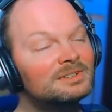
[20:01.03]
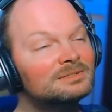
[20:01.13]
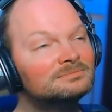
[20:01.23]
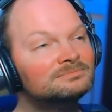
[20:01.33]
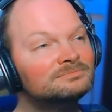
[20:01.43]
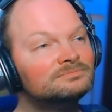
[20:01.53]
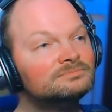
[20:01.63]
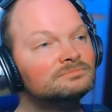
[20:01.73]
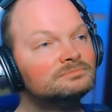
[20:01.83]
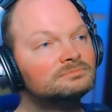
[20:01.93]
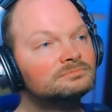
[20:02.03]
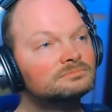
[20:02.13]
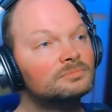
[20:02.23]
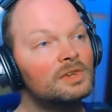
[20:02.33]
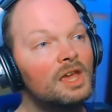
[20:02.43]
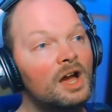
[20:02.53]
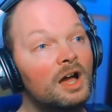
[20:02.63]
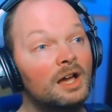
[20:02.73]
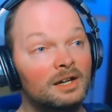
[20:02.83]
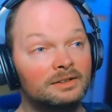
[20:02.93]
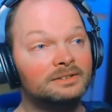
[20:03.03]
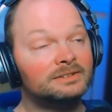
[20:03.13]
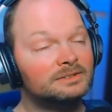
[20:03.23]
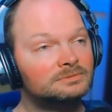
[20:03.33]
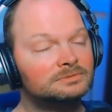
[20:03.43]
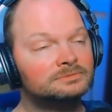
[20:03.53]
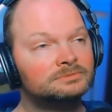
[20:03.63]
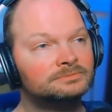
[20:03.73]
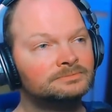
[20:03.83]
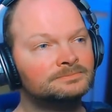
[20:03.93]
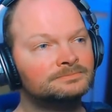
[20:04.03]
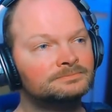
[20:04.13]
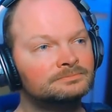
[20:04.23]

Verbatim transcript: when it's dark. Those aliens have to sleep sometime,